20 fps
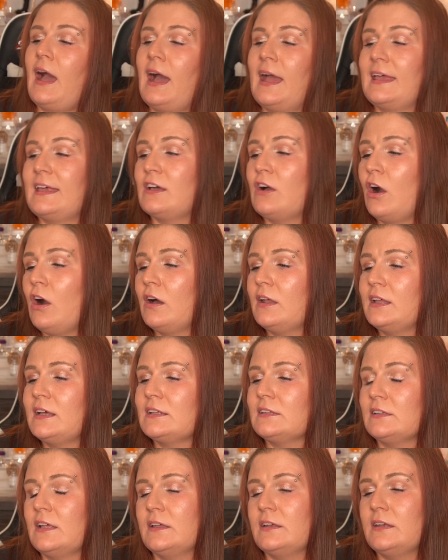
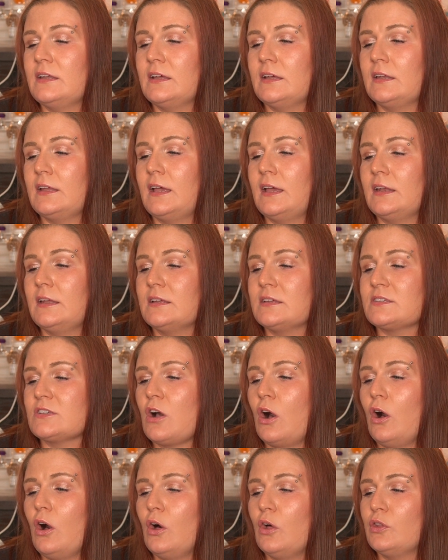Iconic London and it is
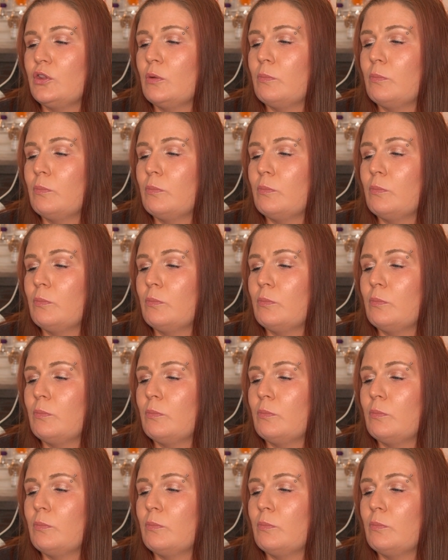called